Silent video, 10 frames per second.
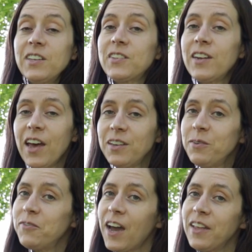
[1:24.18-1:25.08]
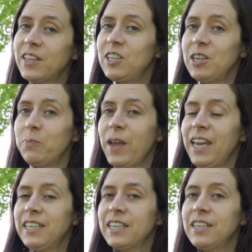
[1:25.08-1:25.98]
So now that we've got the Jeep
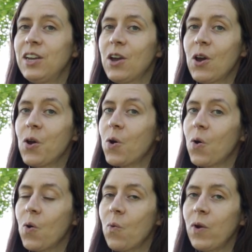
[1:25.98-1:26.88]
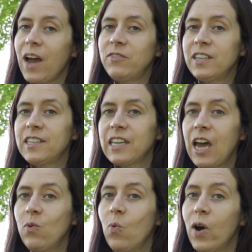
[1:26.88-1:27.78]
painted, we have to
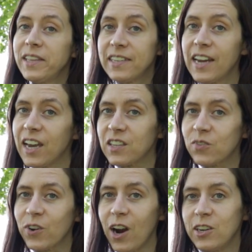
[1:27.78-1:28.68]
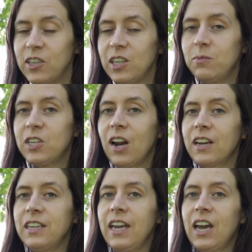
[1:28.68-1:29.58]
decide what's next for our Jeep
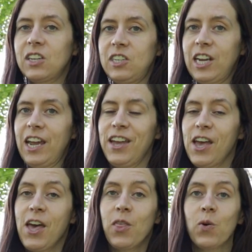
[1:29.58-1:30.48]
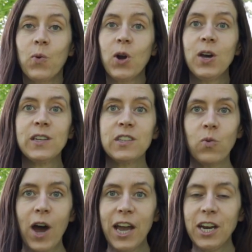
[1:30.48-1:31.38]
Cherokee XJ. The world is
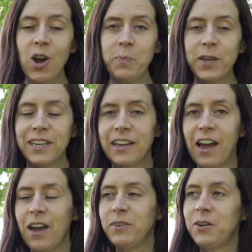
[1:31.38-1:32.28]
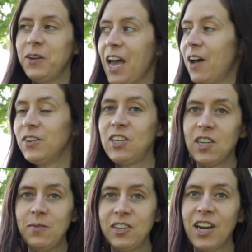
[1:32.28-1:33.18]
wide open. I mean, we have a
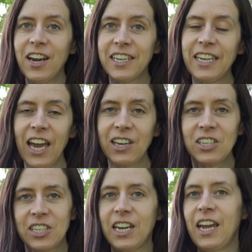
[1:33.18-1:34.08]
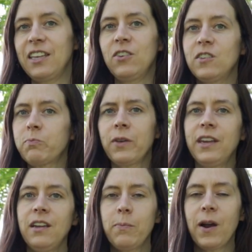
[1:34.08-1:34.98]
Jeep Cherokee XJ. There's
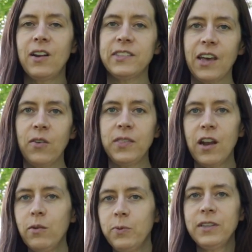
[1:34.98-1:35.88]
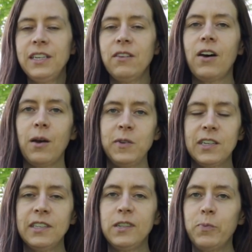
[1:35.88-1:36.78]
plenty of parts out there, plenty of
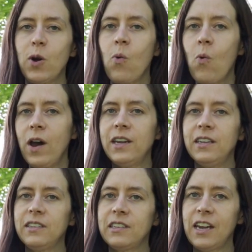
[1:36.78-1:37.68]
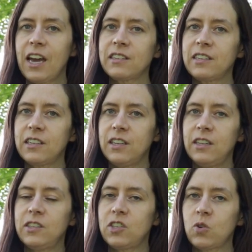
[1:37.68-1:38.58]
options, but what is next
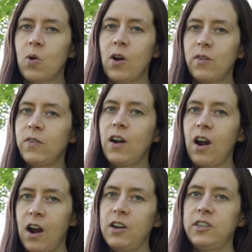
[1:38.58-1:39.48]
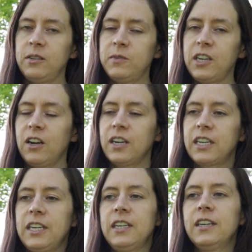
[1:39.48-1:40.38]
in store for our Jeep Cherokee?
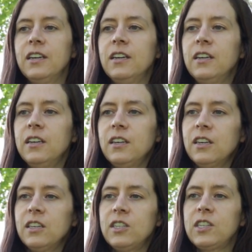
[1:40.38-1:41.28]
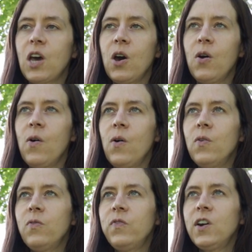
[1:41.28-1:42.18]
So
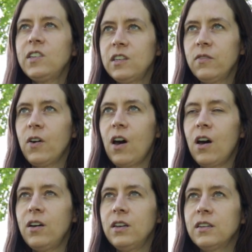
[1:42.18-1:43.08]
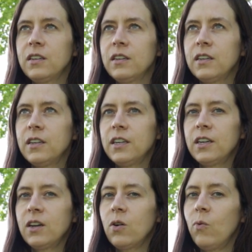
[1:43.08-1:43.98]
first of all,
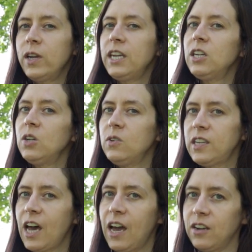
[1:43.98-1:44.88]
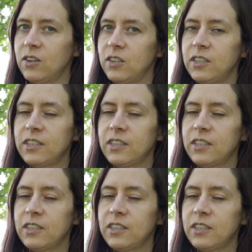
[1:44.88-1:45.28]
we need new tires.